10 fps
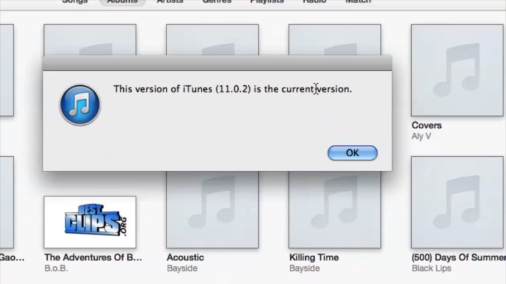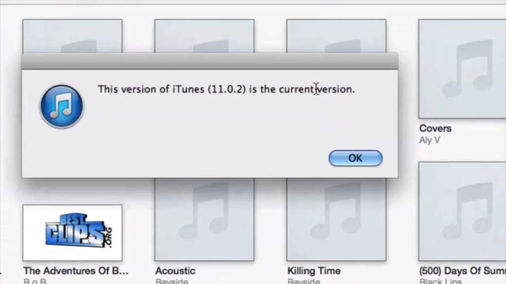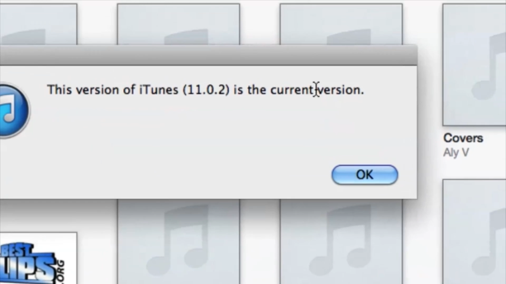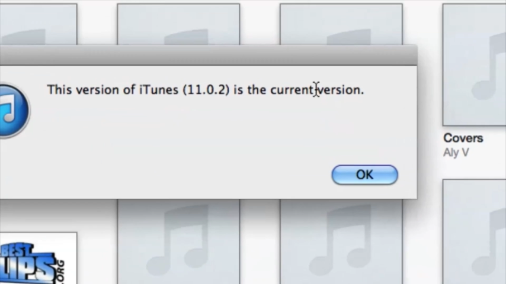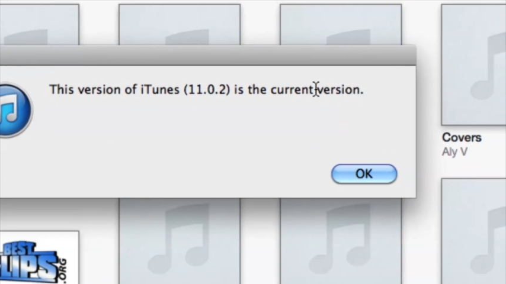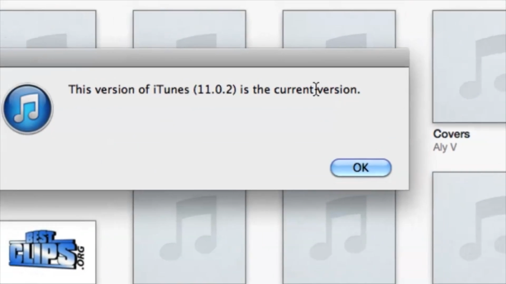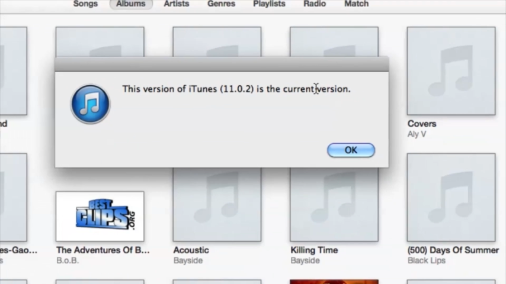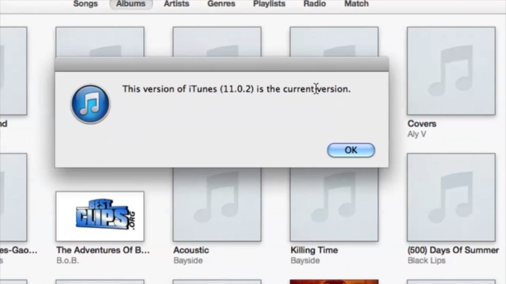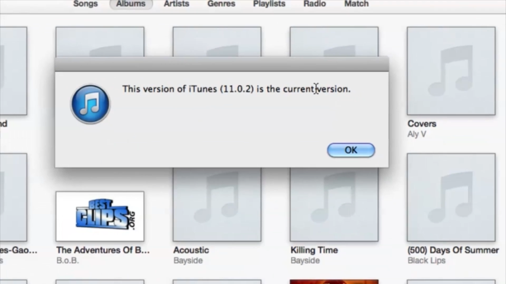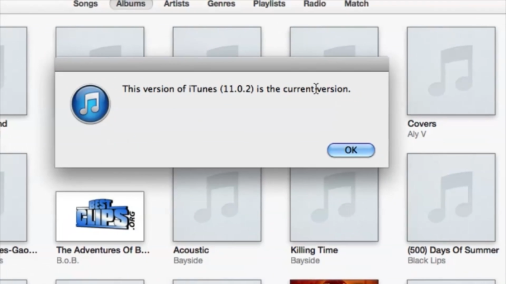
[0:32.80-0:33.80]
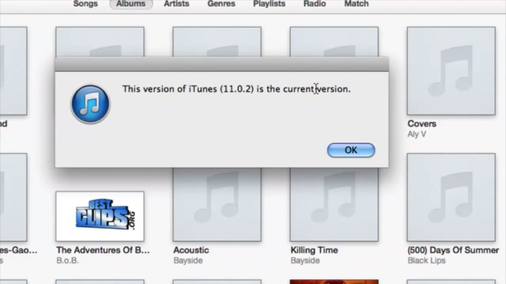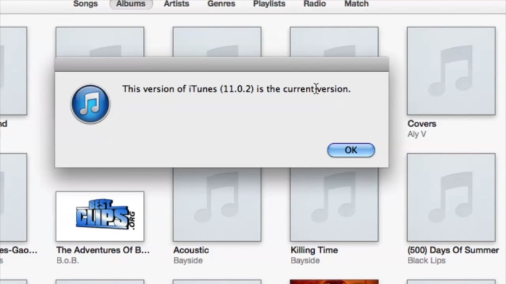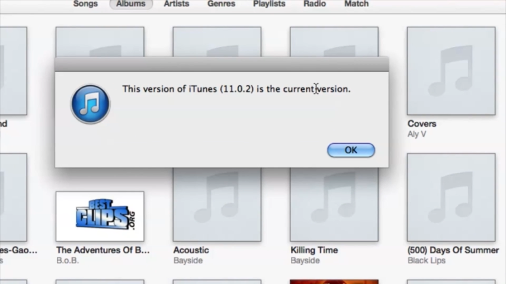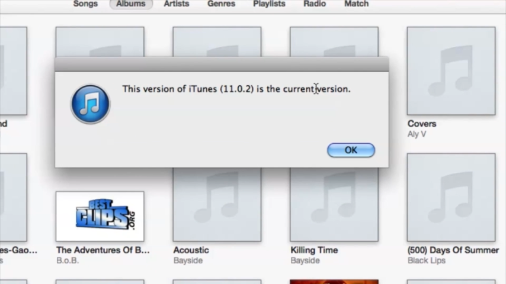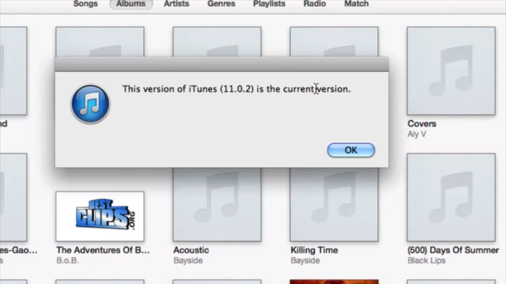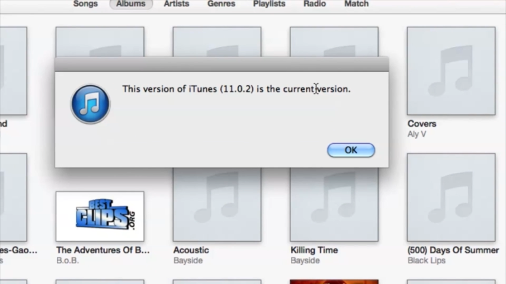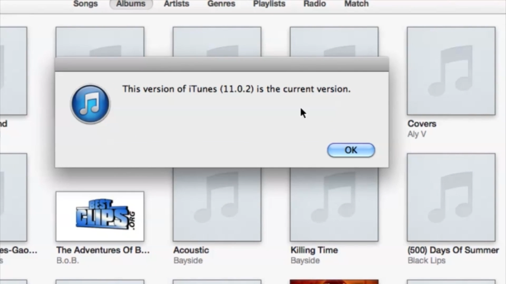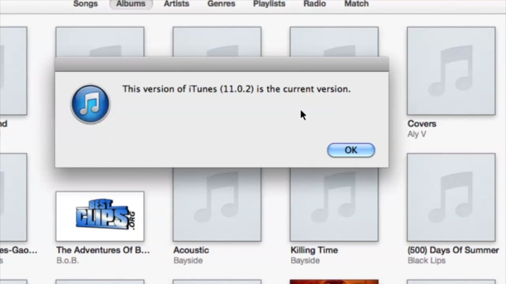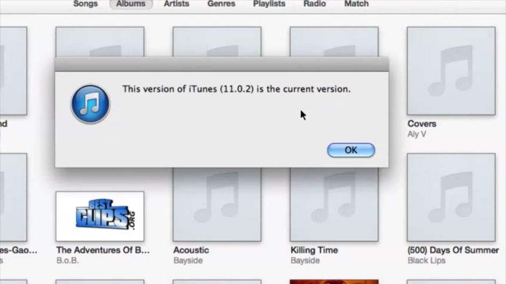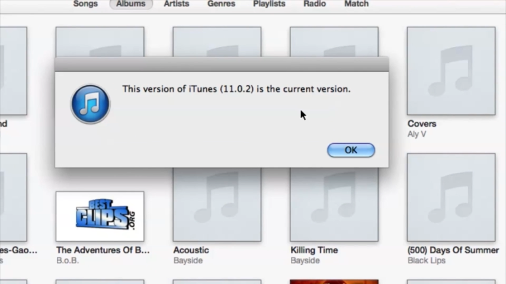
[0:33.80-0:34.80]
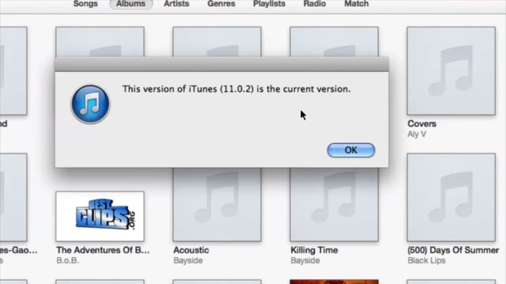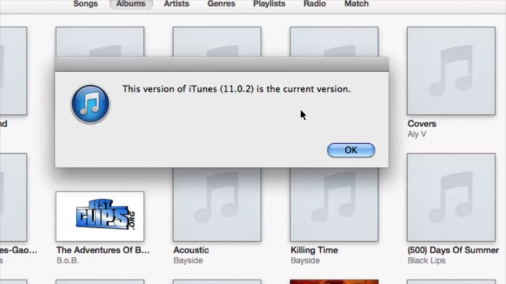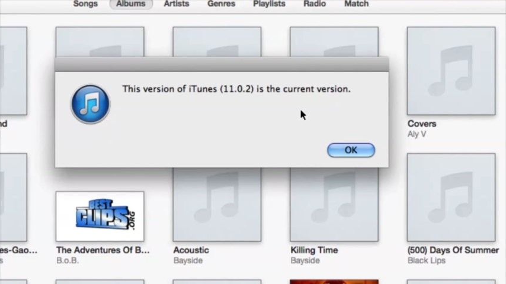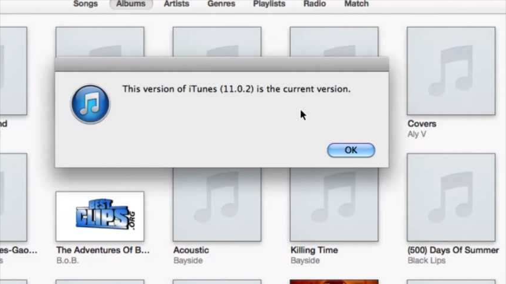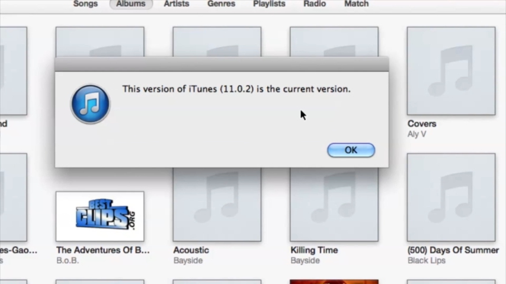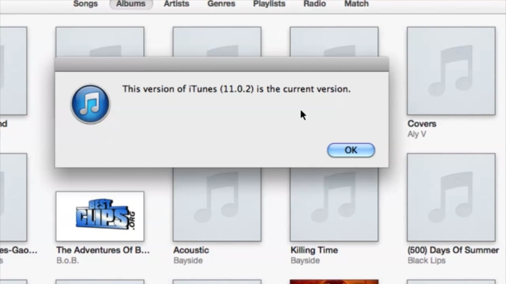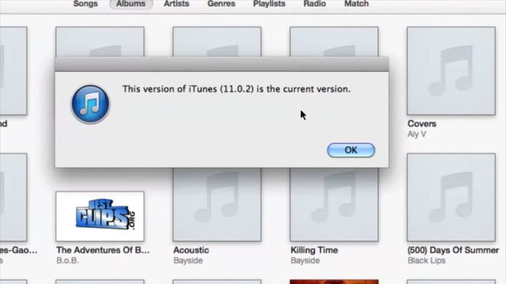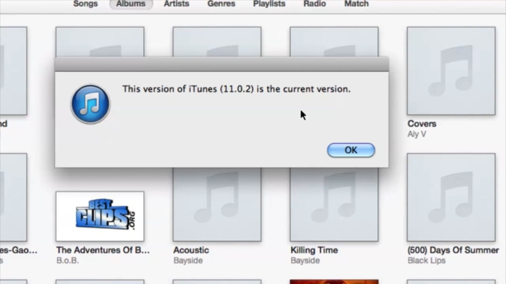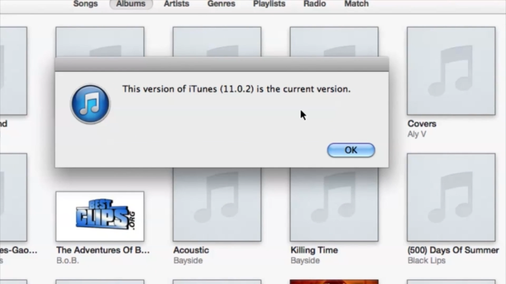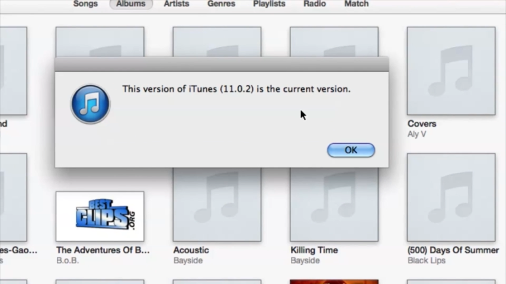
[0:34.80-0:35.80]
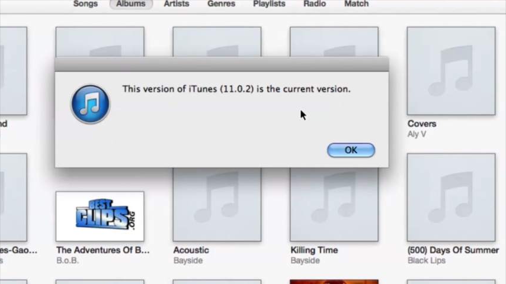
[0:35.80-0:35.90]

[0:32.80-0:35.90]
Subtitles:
[unreadable: no face in view]